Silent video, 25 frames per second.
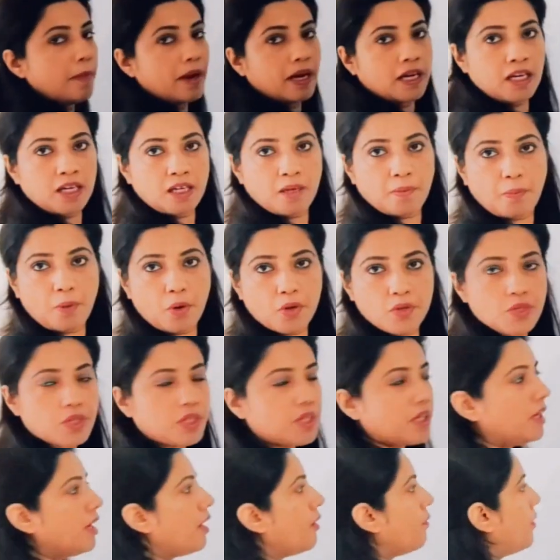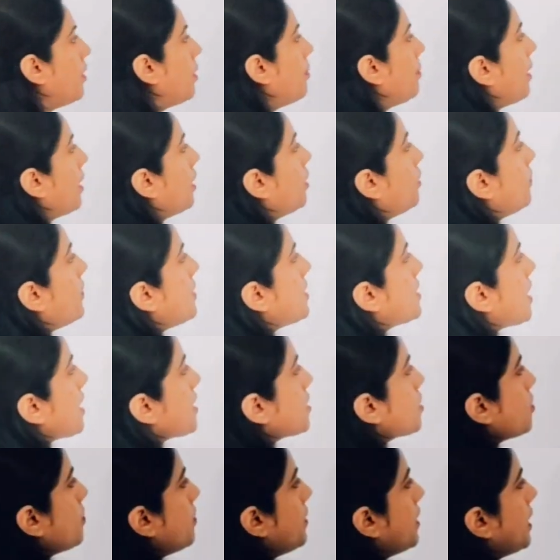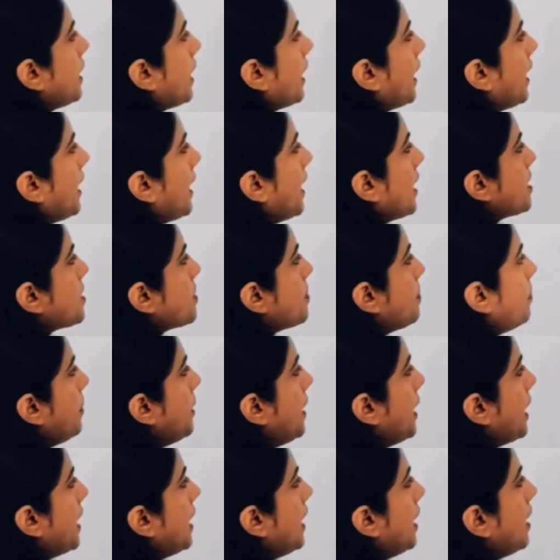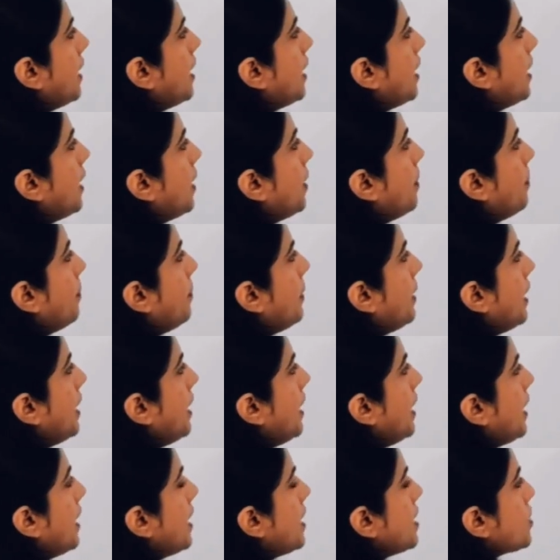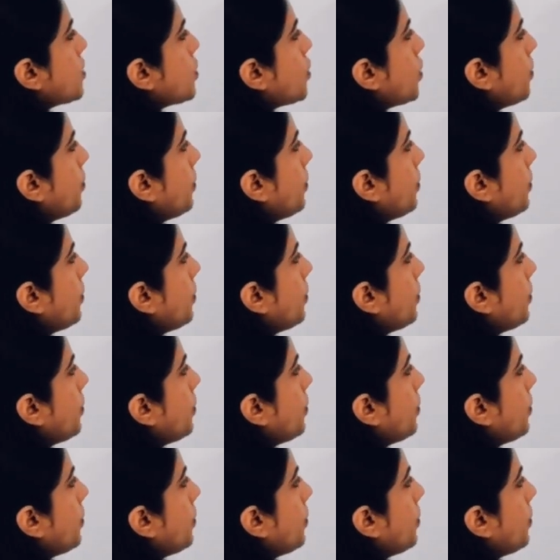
money deposited every month which has to be taken as P. P is